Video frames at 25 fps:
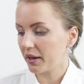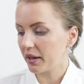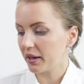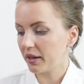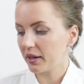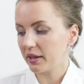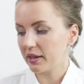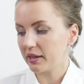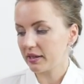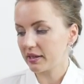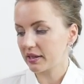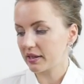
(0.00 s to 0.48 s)

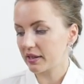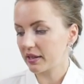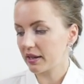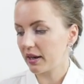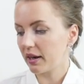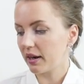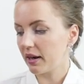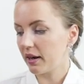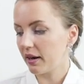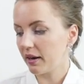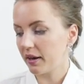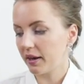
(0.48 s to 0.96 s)
is
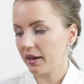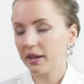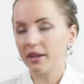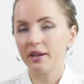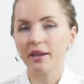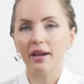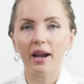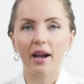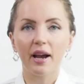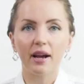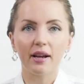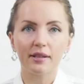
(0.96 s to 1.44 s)
uh, it
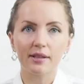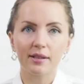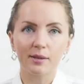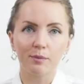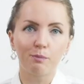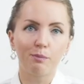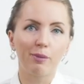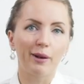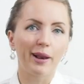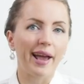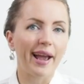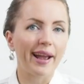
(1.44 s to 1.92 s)
has
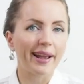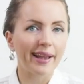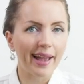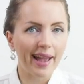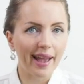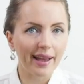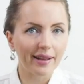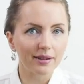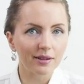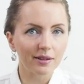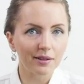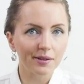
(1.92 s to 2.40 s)
black
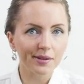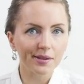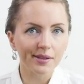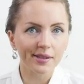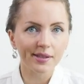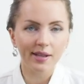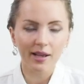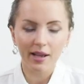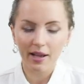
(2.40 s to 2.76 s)
handles